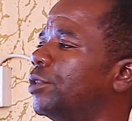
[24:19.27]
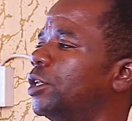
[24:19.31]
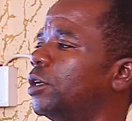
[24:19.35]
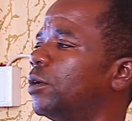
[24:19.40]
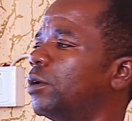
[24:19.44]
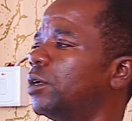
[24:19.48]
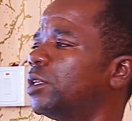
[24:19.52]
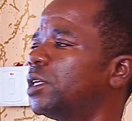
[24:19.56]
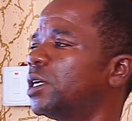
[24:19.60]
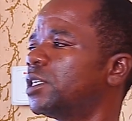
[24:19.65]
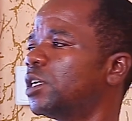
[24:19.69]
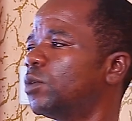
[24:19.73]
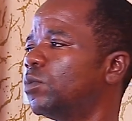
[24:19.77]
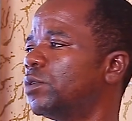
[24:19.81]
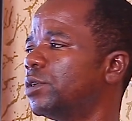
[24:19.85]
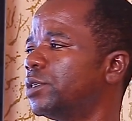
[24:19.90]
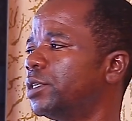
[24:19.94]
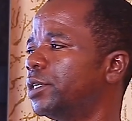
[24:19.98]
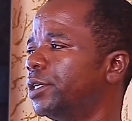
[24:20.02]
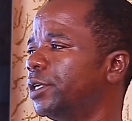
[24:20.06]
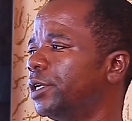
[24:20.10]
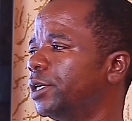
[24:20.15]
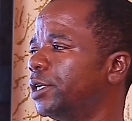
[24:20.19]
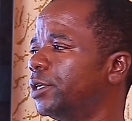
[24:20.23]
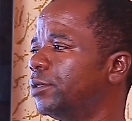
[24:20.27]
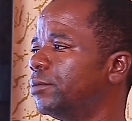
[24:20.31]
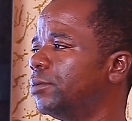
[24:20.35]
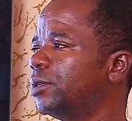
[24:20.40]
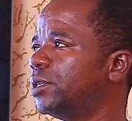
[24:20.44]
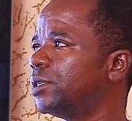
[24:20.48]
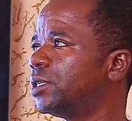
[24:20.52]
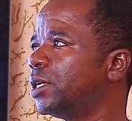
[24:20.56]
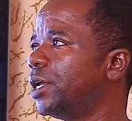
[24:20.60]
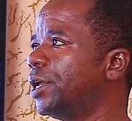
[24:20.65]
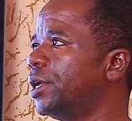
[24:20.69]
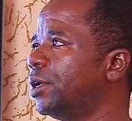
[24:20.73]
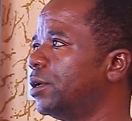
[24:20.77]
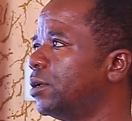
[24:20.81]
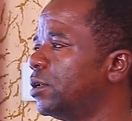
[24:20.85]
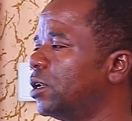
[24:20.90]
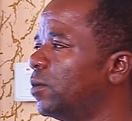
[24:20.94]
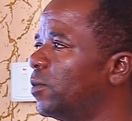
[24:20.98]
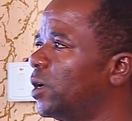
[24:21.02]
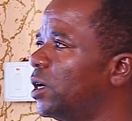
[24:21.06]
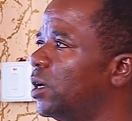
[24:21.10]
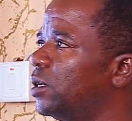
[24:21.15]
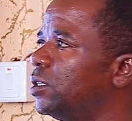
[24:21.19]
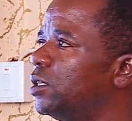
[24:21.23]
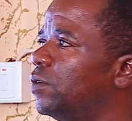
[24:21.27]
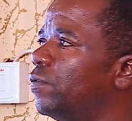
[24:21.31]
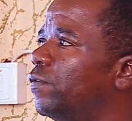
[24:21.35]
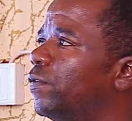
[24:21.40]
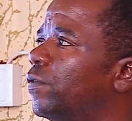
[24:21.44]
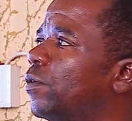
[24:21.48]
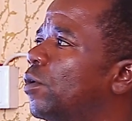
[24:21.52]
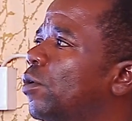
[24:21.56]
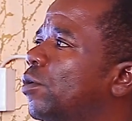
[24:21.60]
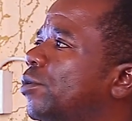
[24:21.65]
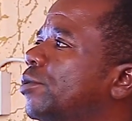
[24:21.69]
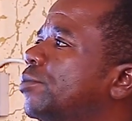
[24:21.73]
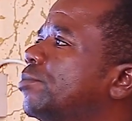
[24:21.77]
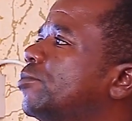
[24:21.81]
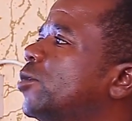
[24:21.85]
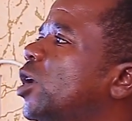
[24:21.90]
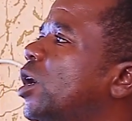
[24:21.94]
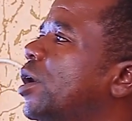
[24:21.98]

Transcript: The correct answer once again is A. Number 94.